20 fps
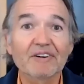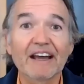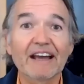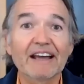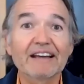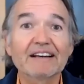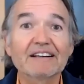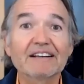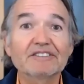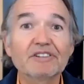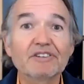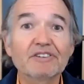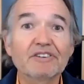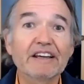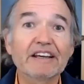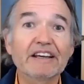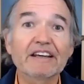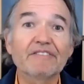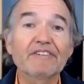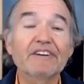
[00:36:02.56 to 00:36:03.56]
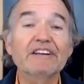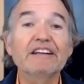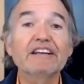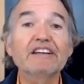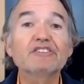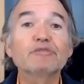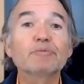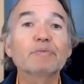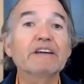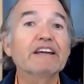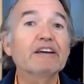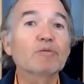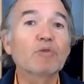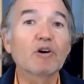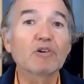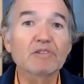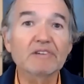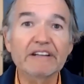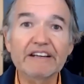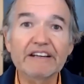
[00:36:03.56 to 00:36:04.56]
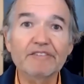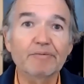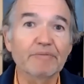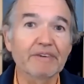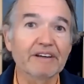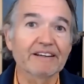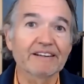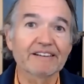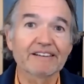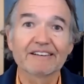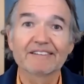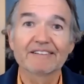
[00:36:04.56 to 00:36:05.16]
because you think if he needs me, he won't leave me.